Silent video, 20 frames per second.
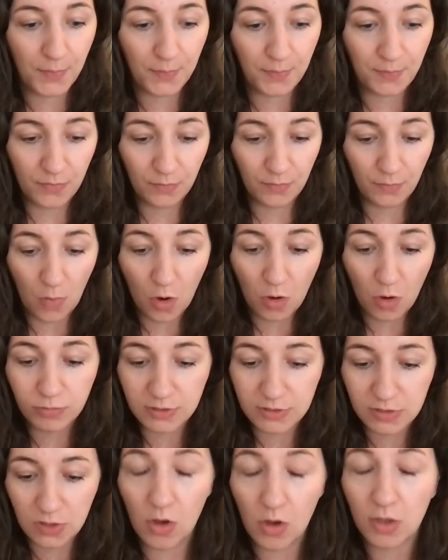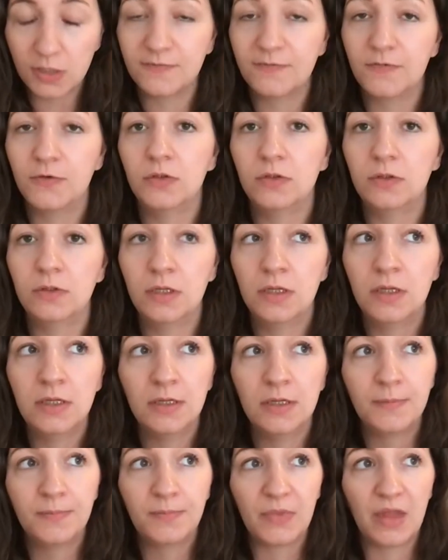more resourceful
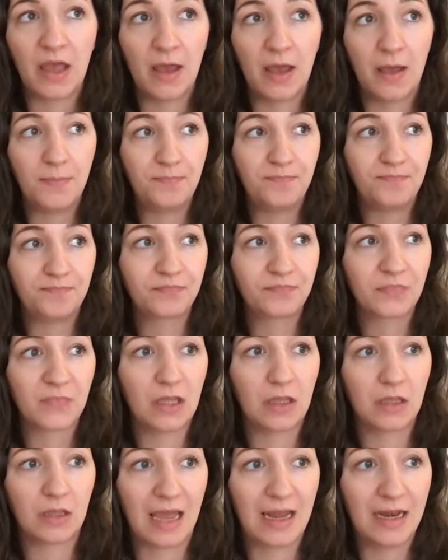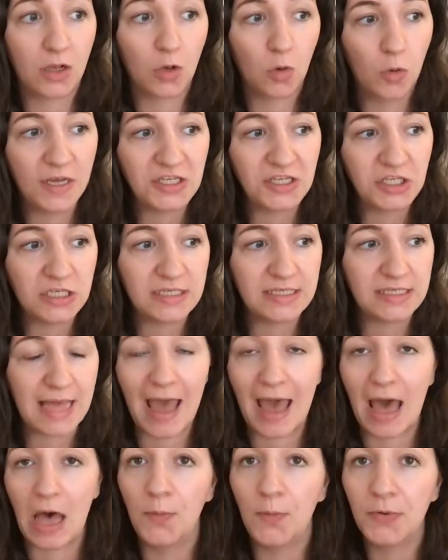kind of questions
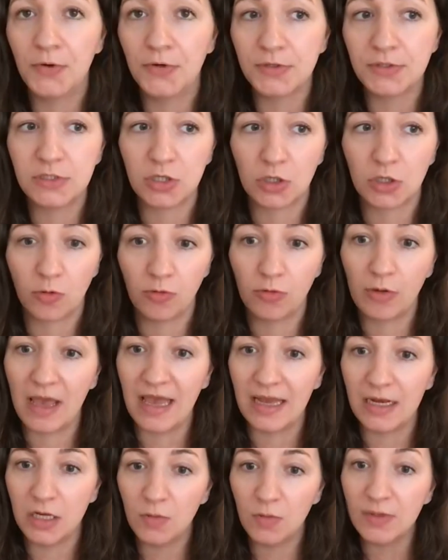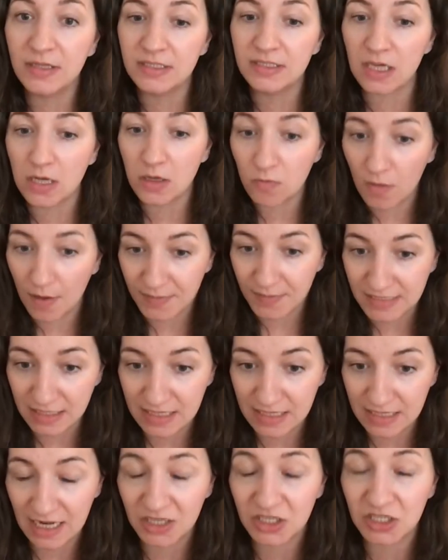that help us to create new internal
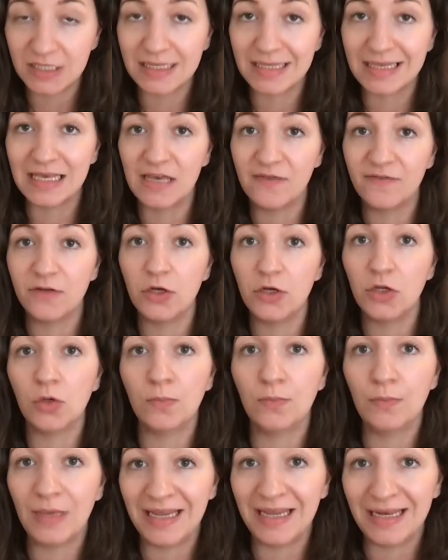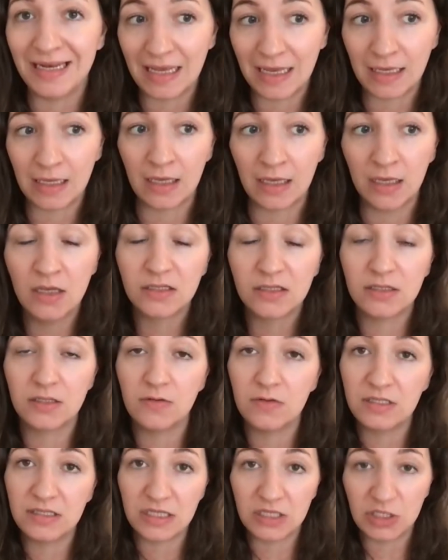representations and give new meaning
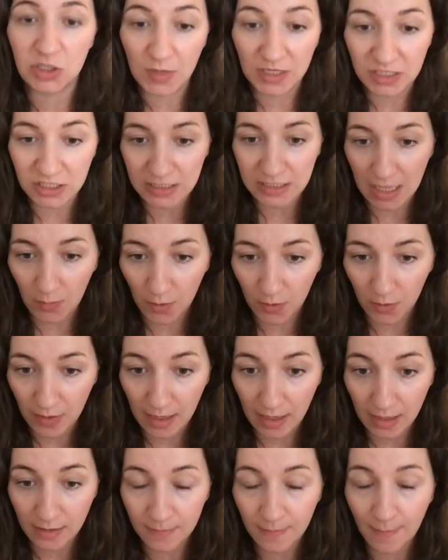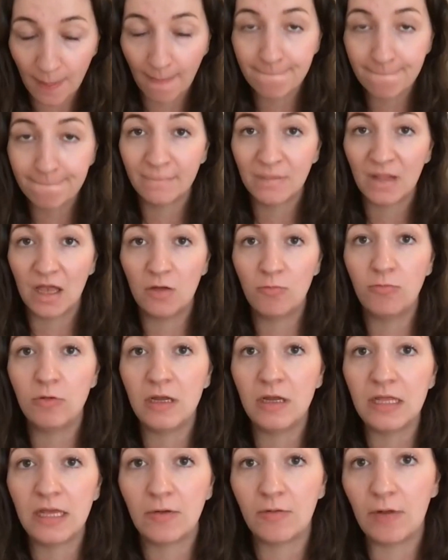to the situation that we're in. A
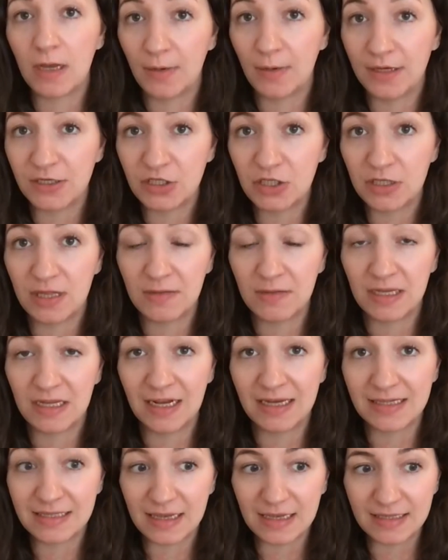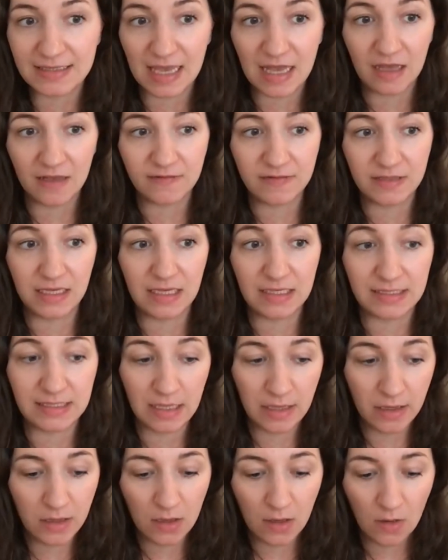really great question that we can ask ourselves is,
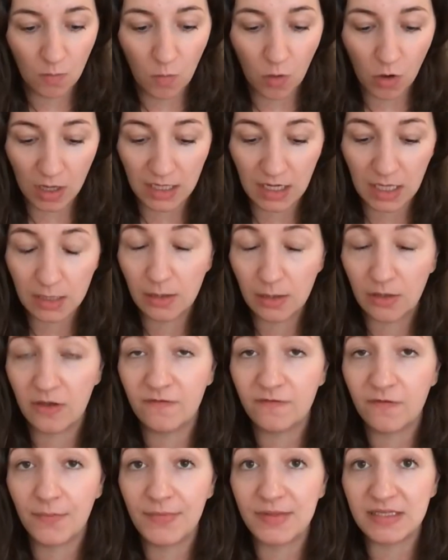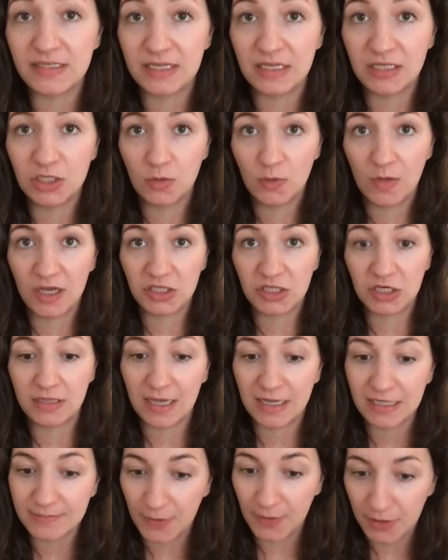what can I learn from this situation
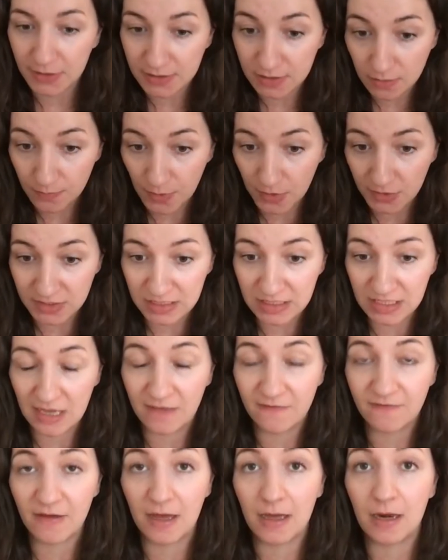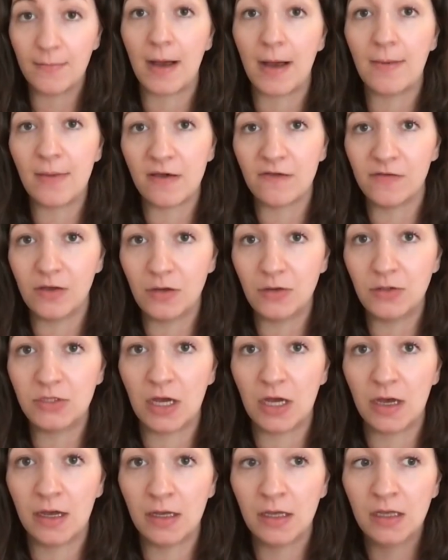that is personal, positive, and about my
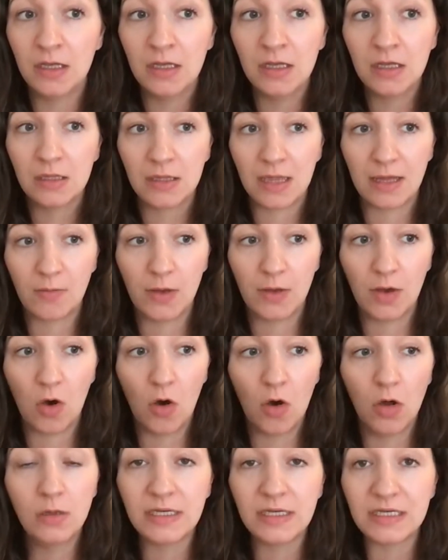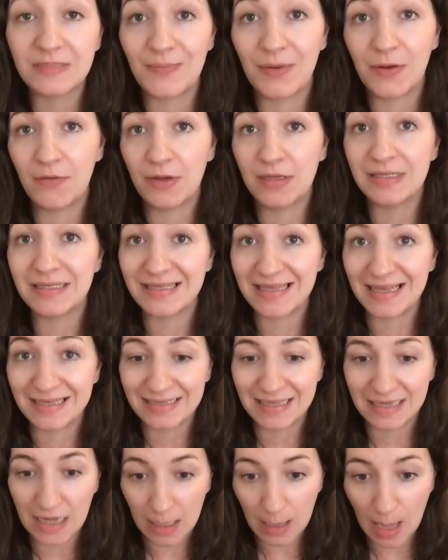future? Like, we all experience
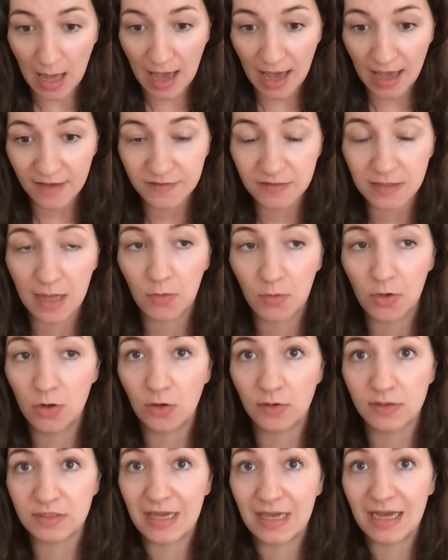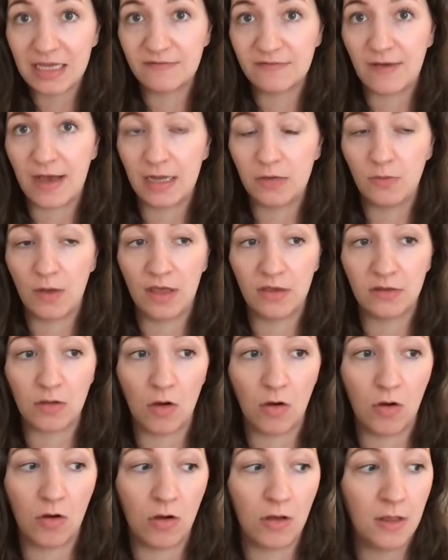things in our lives that we're not satisfied with,
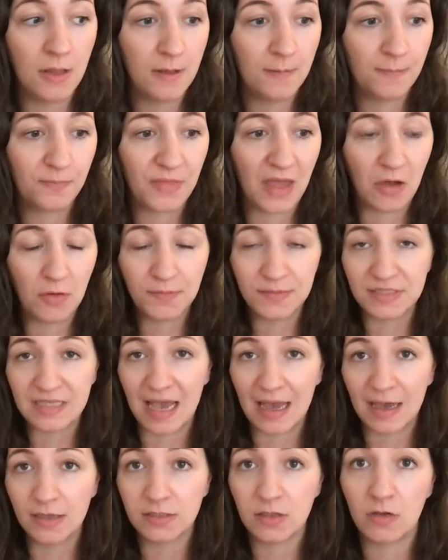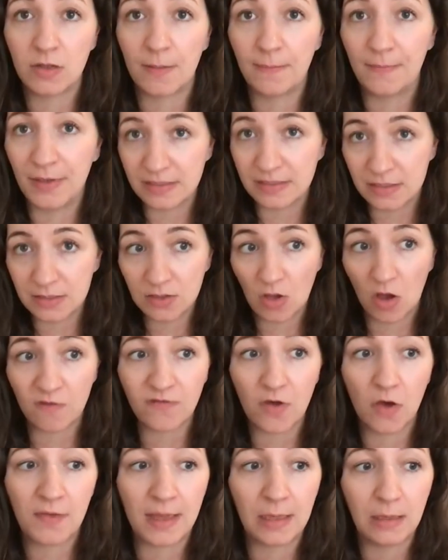or that upset us, or that piss us
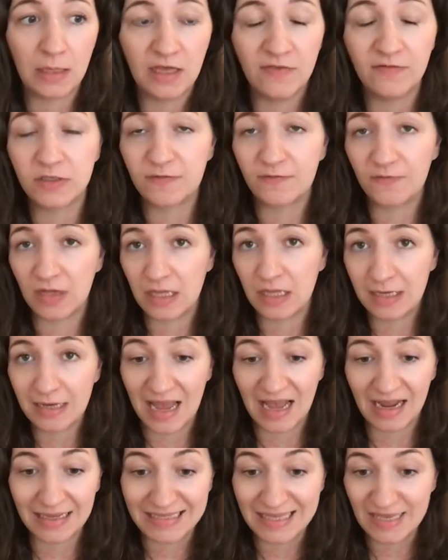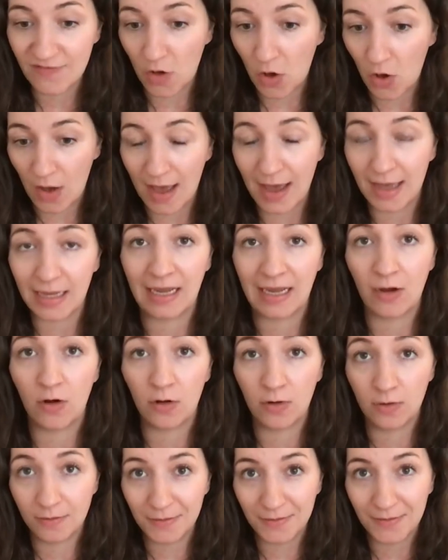off, or that leave us feeling negative or angry
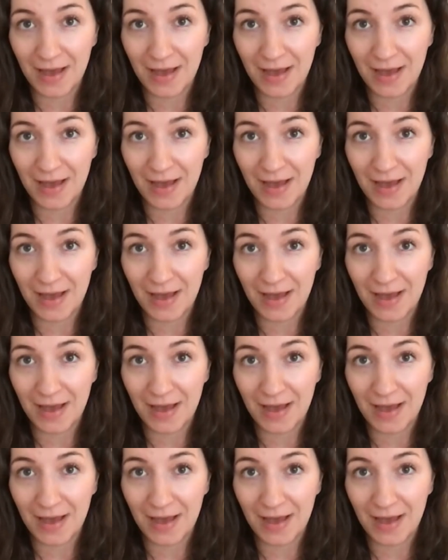or